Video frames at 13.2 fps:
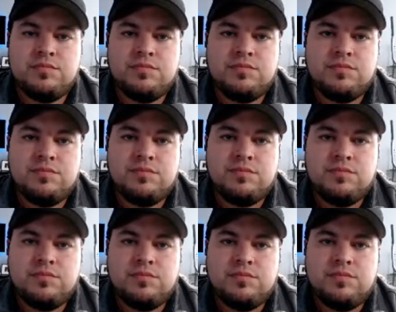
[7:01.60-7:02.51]

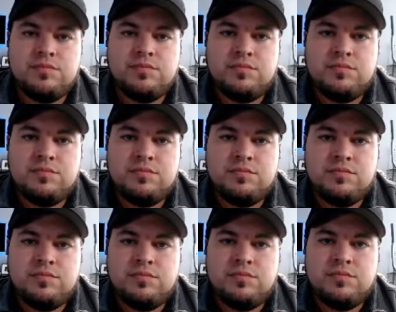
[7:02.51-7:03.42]

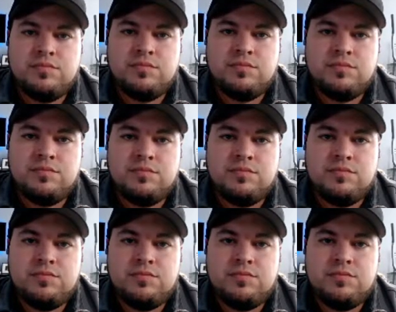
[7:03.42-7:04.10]
The person shown says nothing.